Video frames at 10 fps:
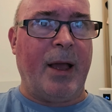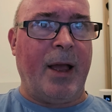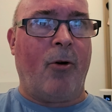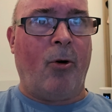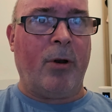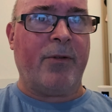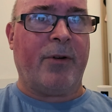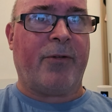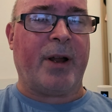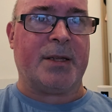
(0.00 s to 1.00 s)
All of
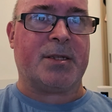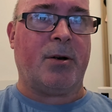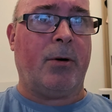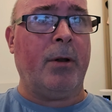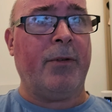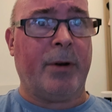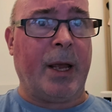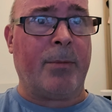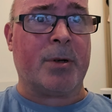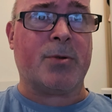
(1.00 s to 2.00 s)
your friends, all of your
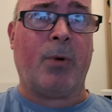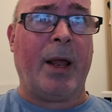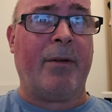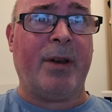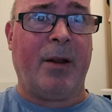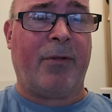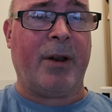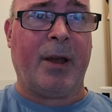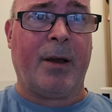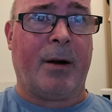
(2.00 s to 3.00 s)
neighbors will have
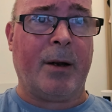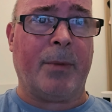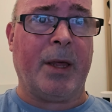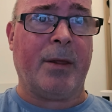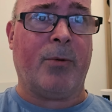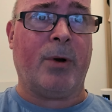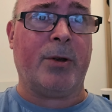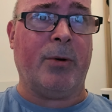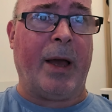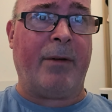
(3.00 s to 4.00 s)
different economy than what
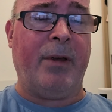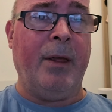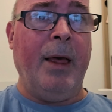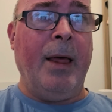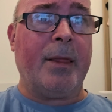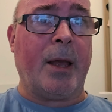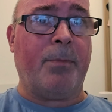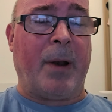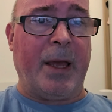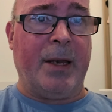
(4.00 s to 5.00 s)
you have. They
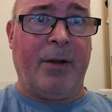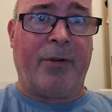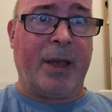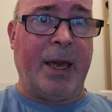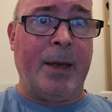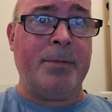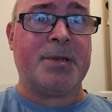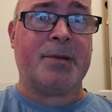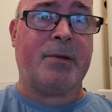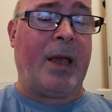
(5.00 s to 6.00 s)
play different
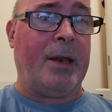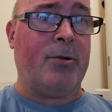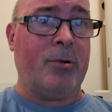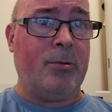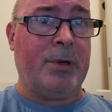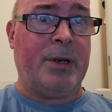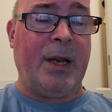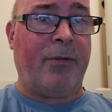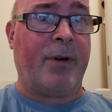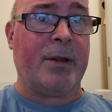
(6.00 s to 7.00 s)
games. They do
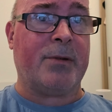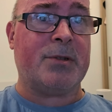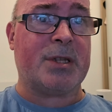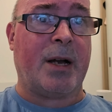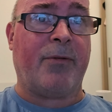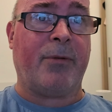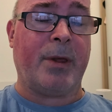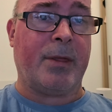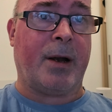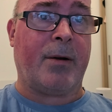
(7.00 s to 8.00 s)
different stuff
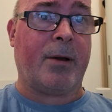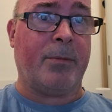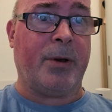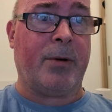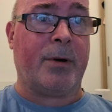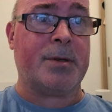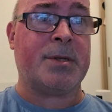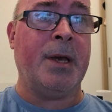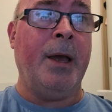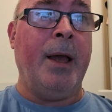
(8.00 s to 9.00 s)
with their computers.